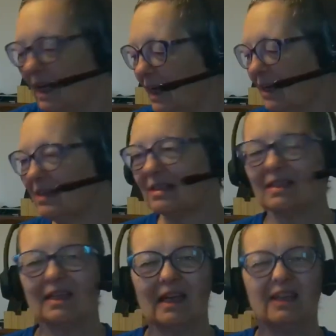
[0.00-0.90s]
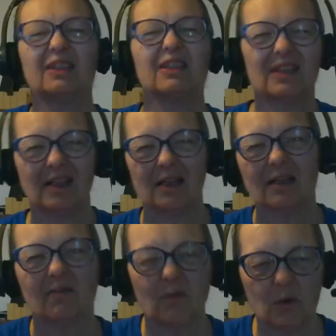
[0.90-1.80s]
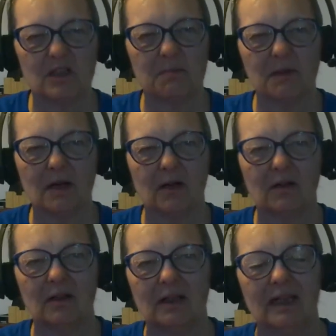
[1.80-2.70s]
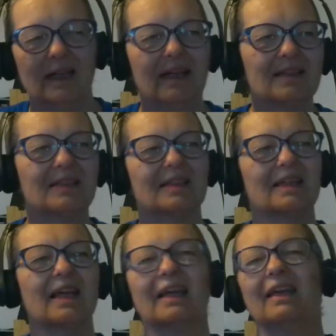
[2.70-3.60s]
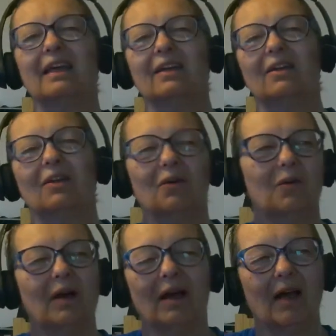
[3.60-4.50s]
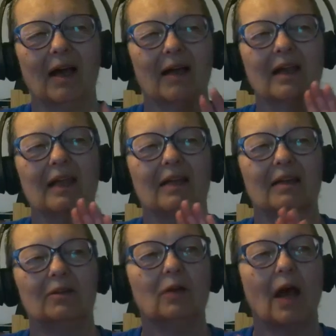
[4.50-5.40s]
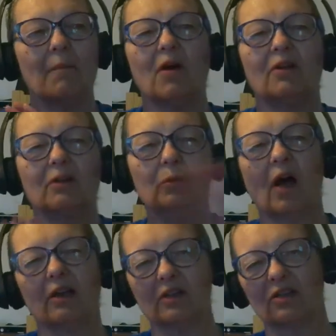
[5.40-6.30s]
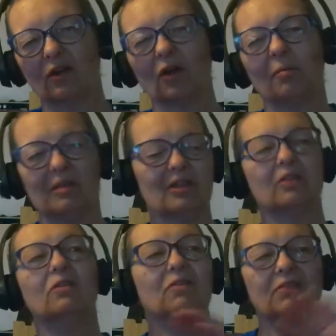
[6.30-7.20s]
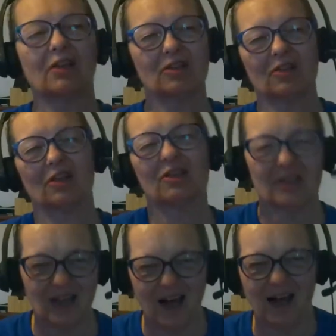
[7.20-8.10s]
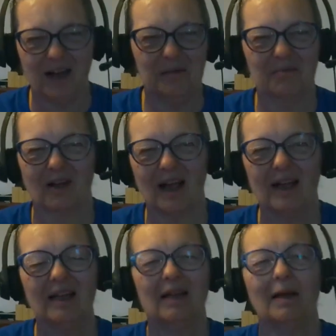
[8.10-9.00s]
He doesn't say just send it to voicemail. He doesn't say, you know, I, I, can't, I'm on do not disturb until such and such a time, right?